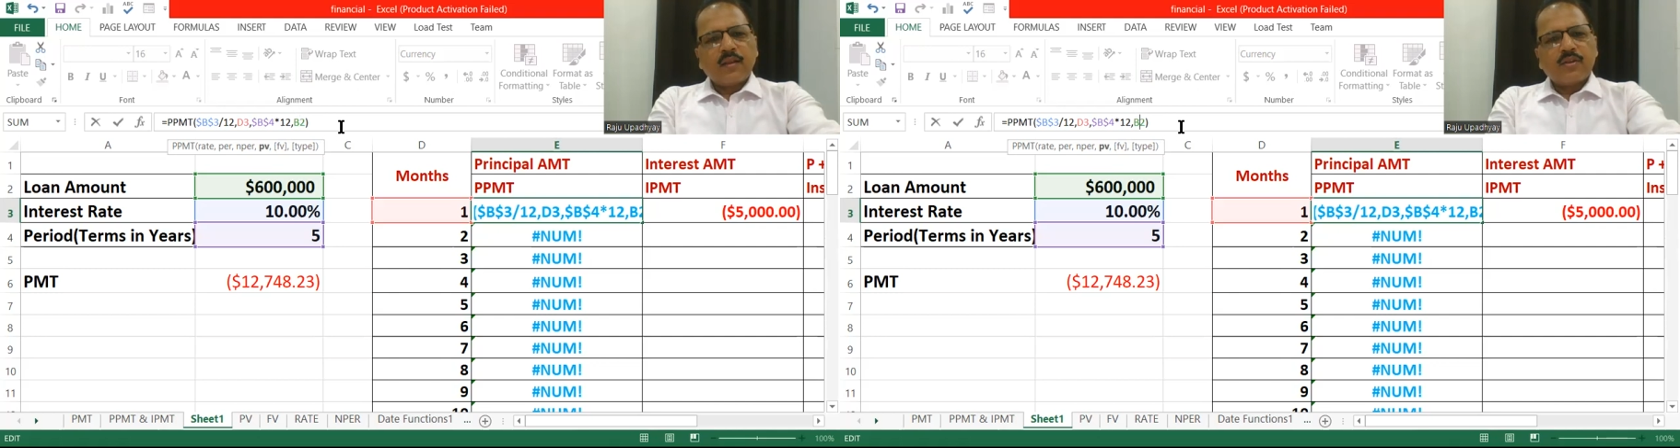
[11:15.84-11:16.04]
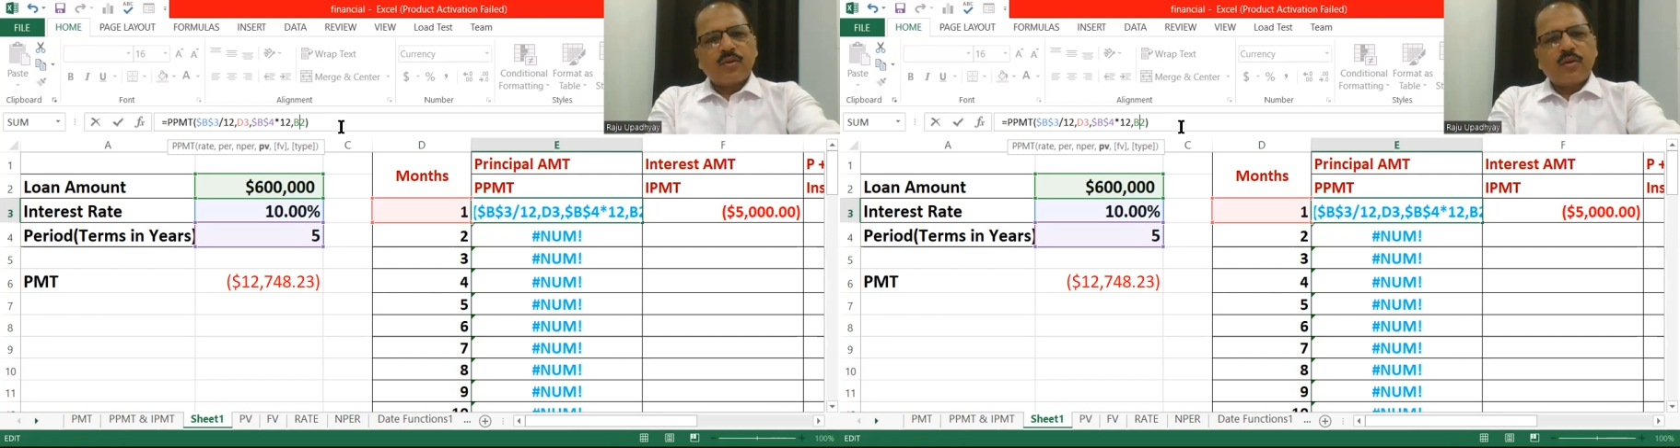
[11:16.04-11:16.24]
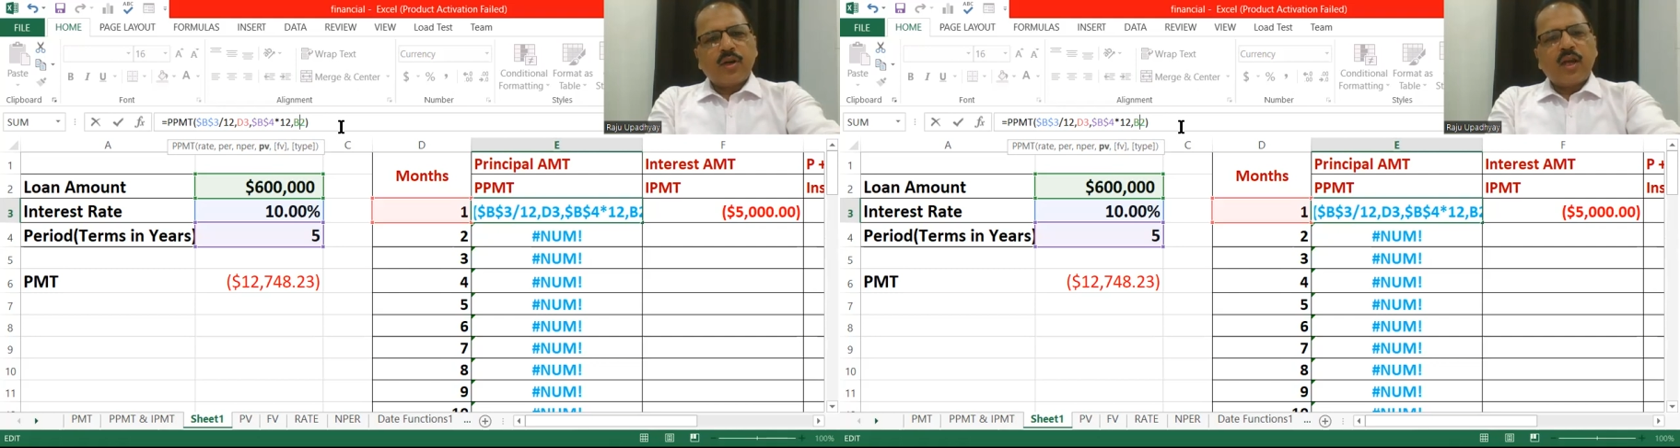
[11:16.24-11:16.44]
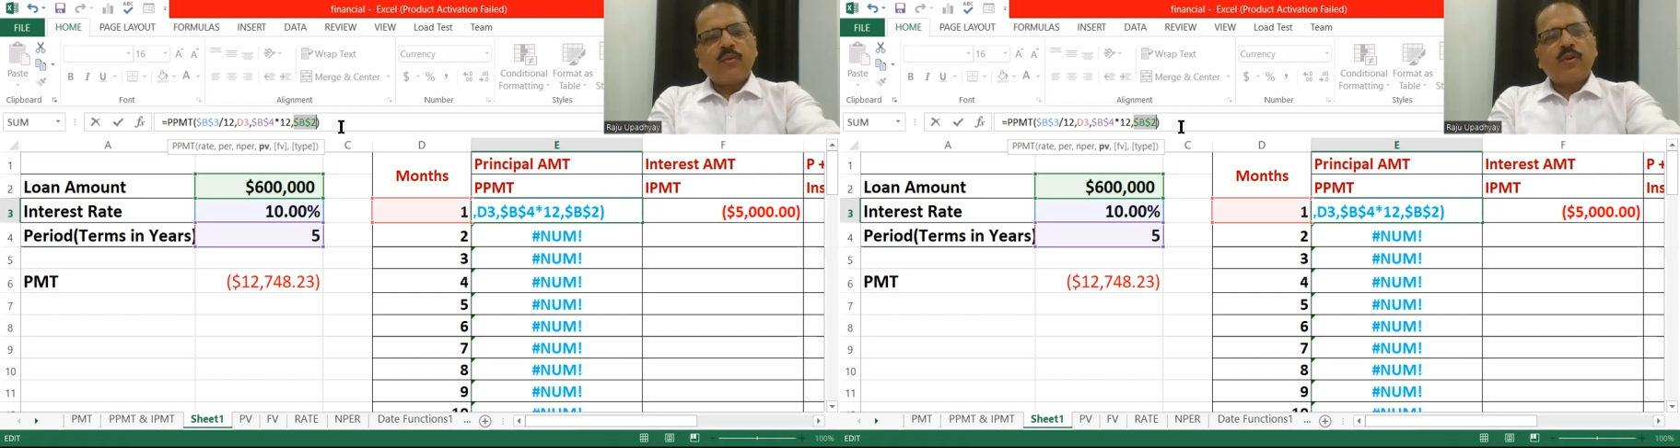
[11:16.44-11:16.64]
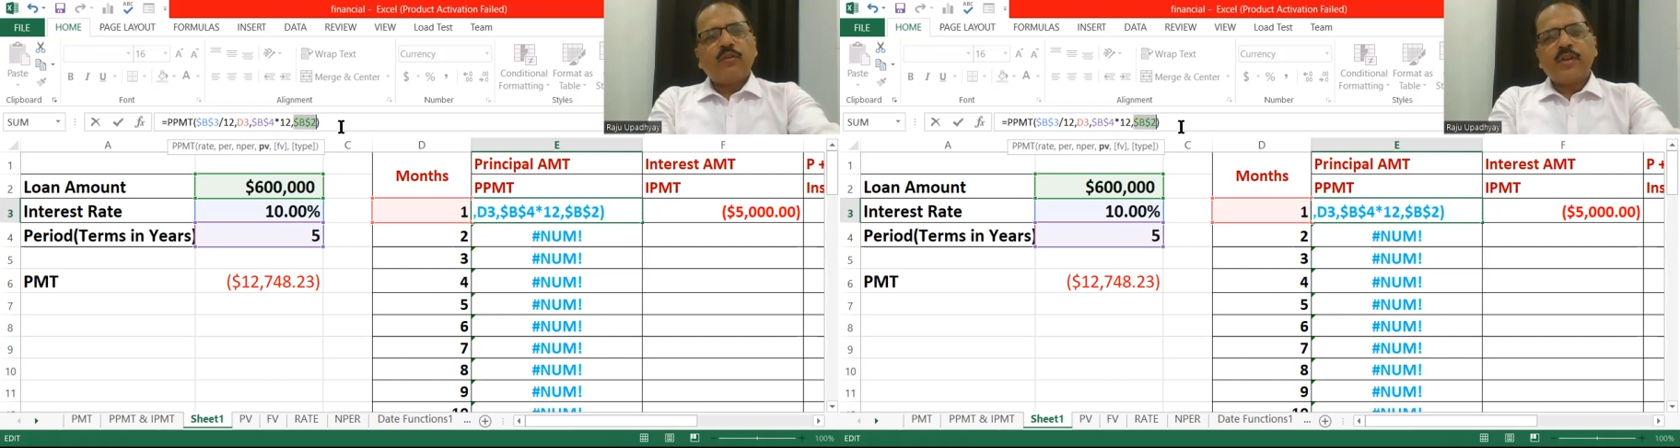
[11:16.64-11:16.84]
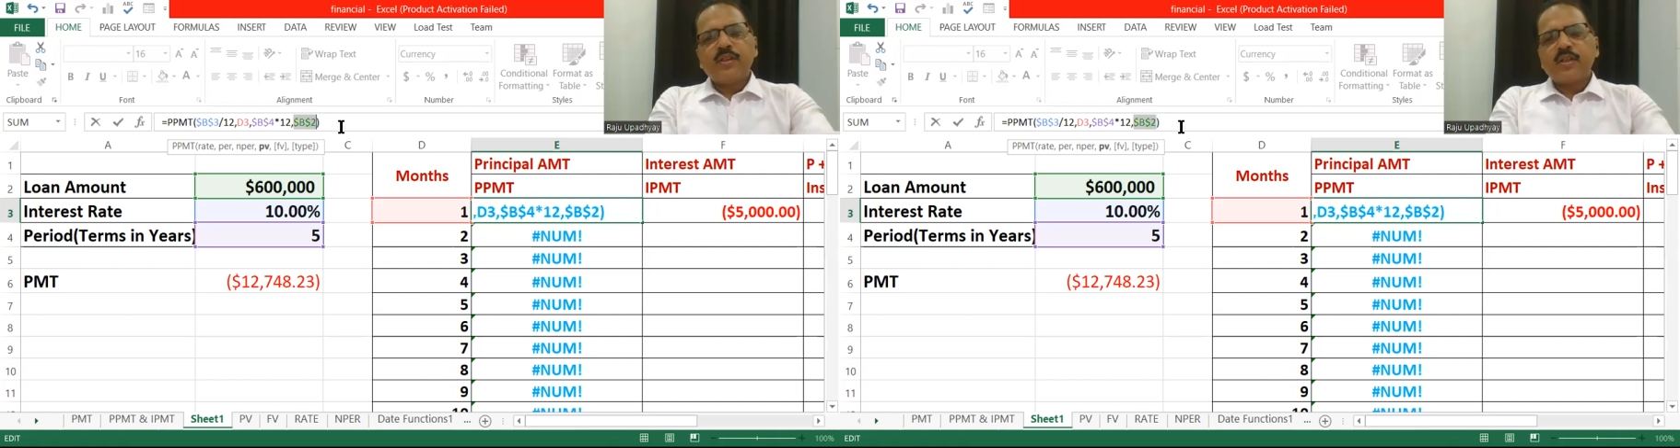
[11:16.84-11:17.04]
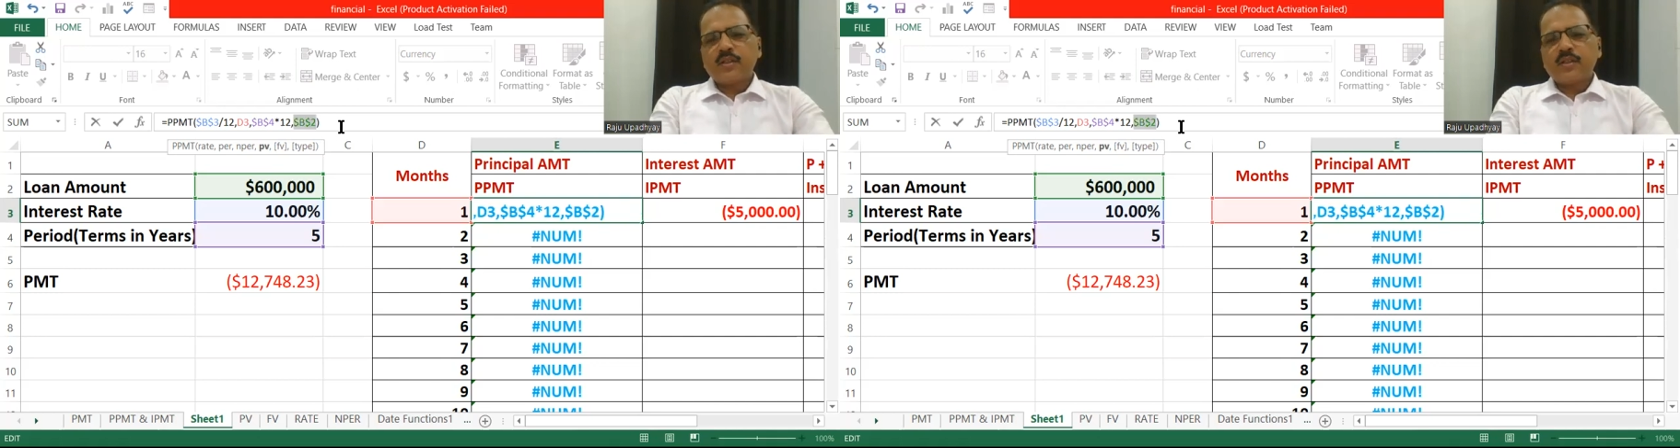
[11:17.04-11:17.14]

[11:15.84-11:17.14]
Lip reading: So I'm going to freeze